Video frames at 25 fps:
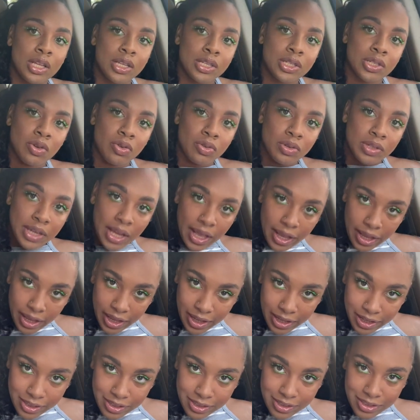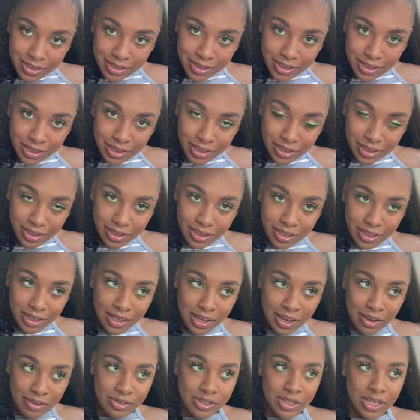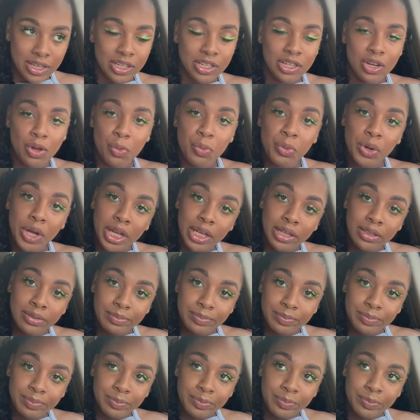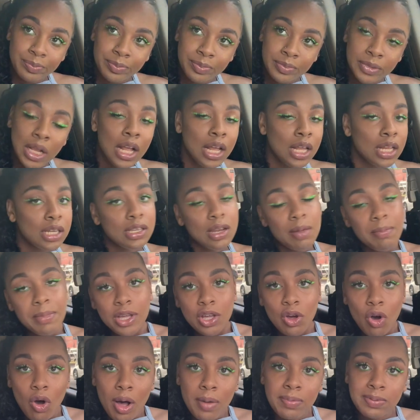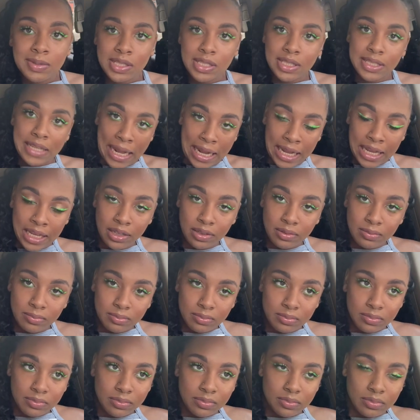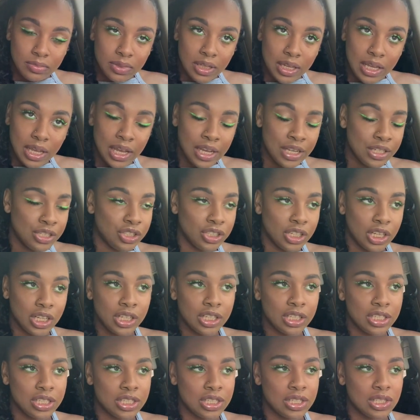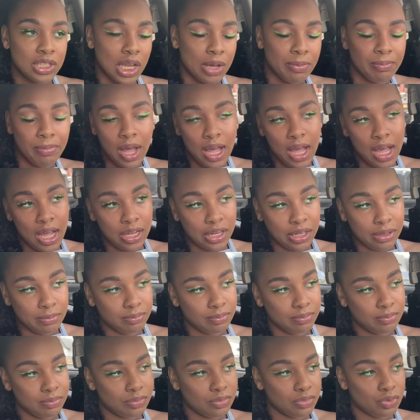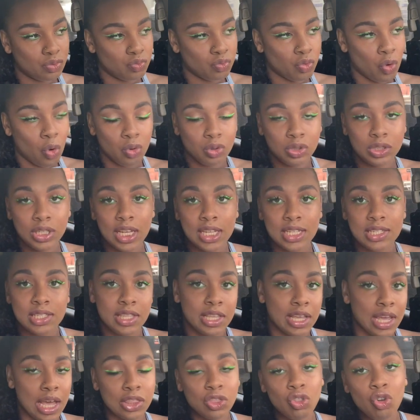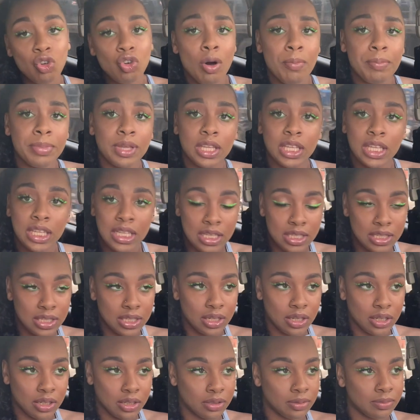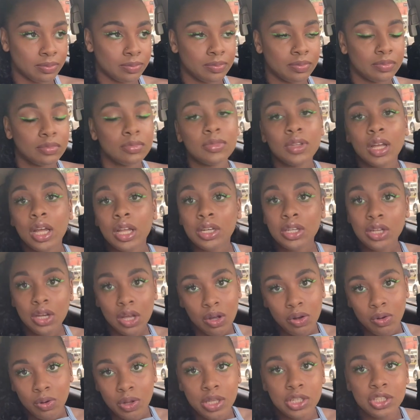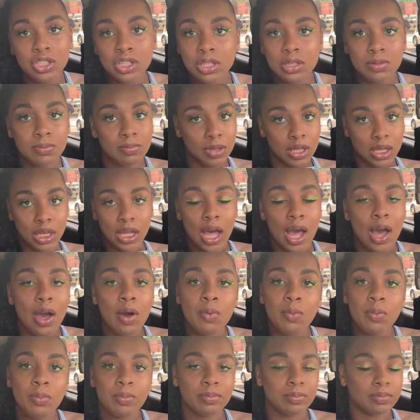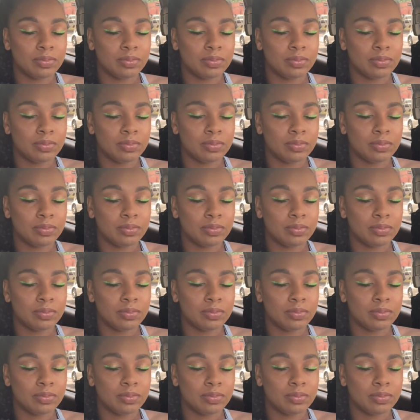So next, I was like, you know what? Let me go upstate and just take my road test there. I thought it was going to be easier. No, it's just me. I'm